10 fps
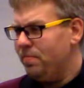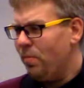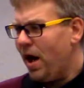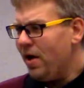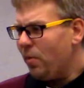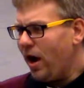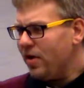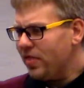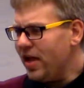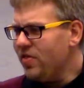why
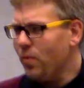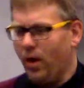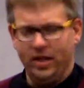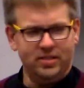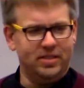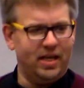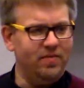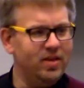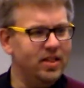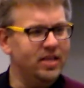aren't they the ones
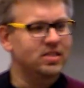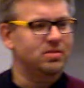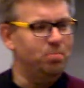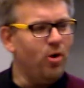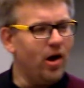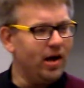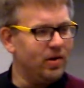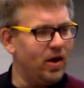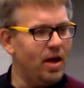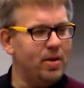giving this
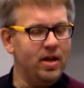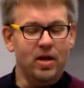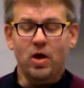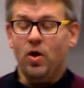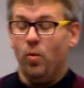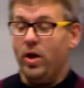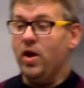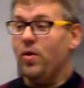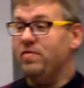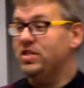book, right? I mean, we
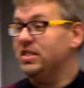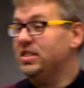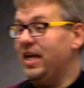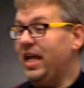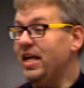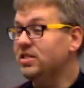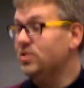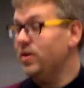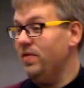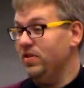know even just the
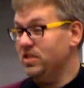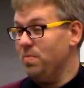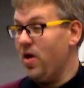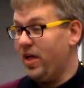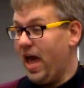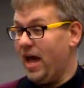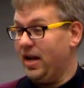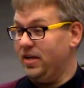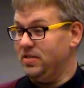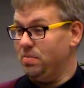history of the small
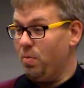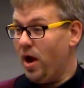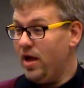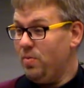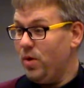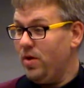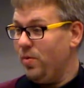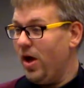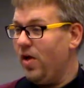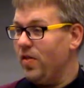catechism, right?
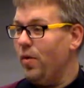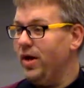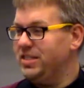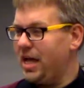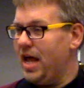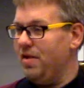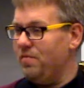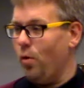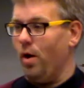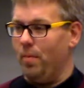We all know its kind
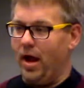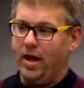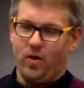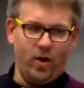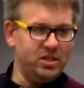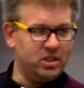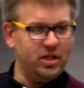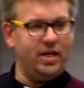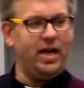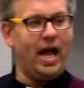of form, right?
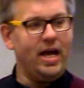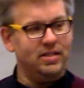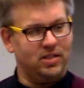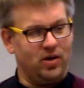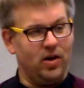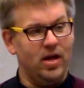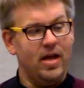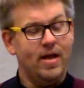Question and answer.